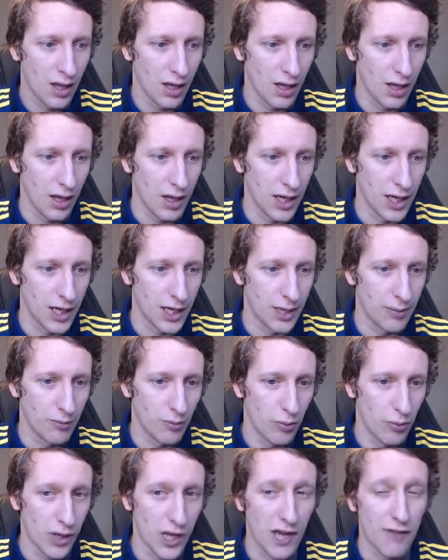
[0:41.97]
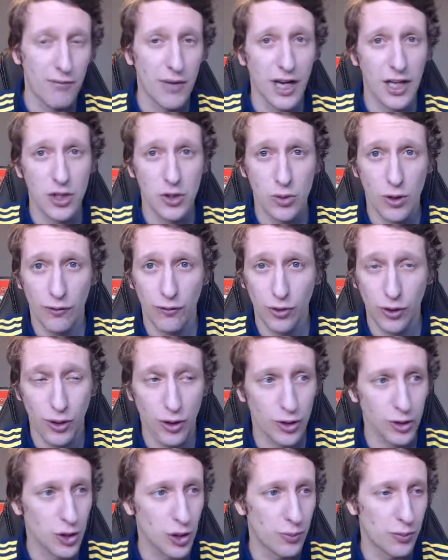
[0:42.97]
We have managed to offload a
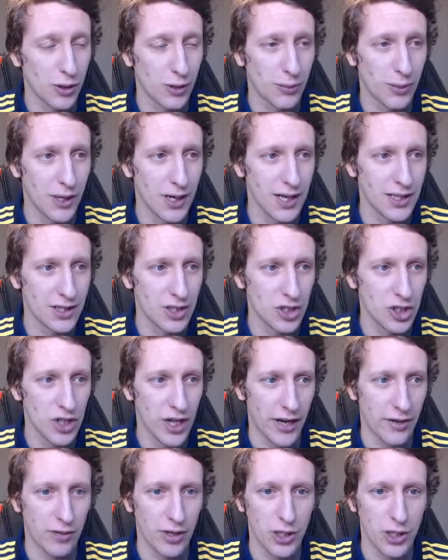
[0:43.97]
couple of players in January,